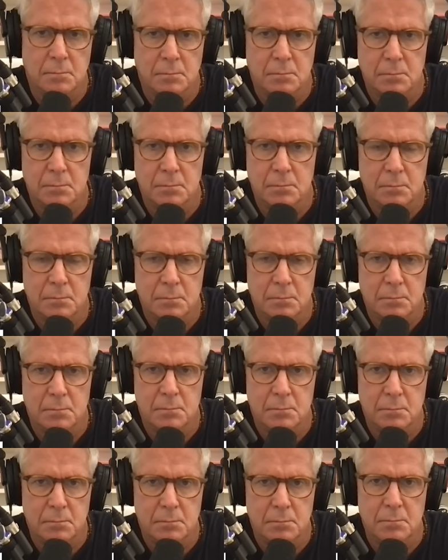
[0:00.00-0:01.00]

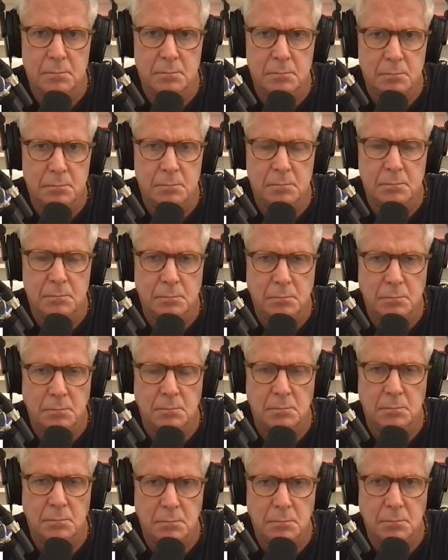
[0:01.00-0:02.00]

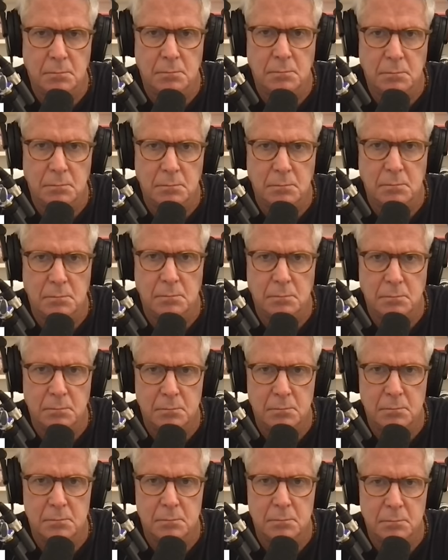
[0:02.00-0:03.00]

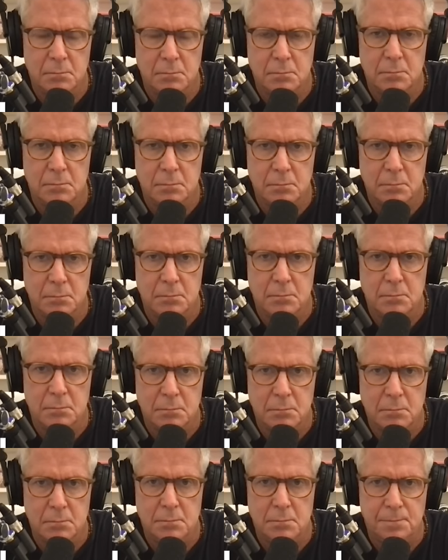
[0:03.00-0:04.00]

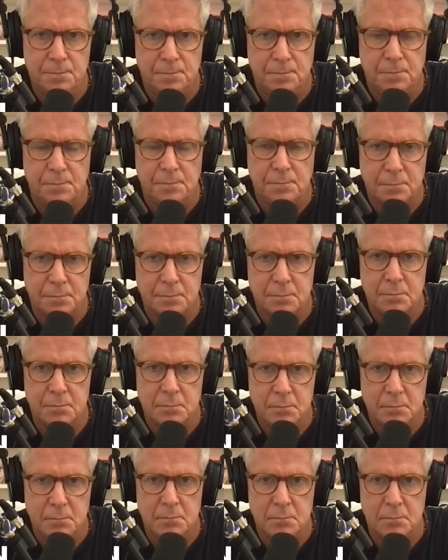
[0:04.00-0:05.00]

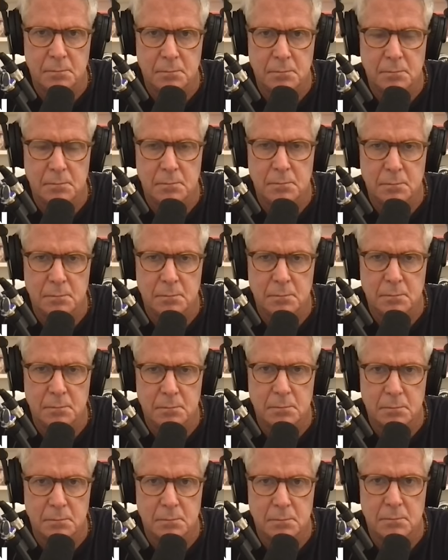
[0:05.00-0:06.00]

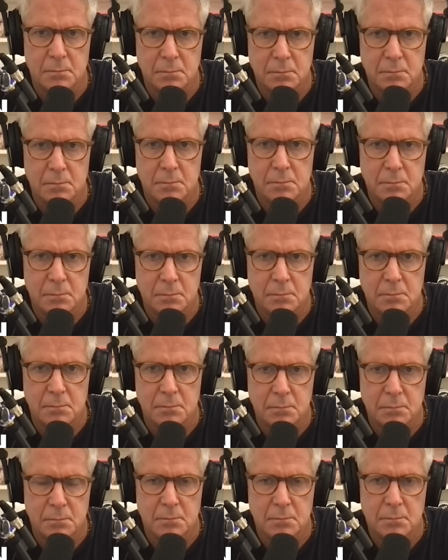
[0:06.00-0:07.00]

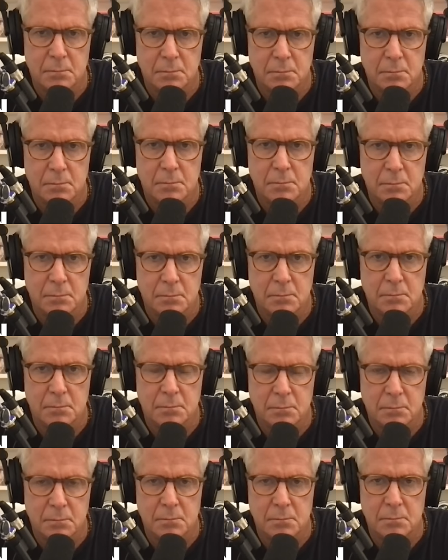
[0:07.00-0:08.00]
(silent)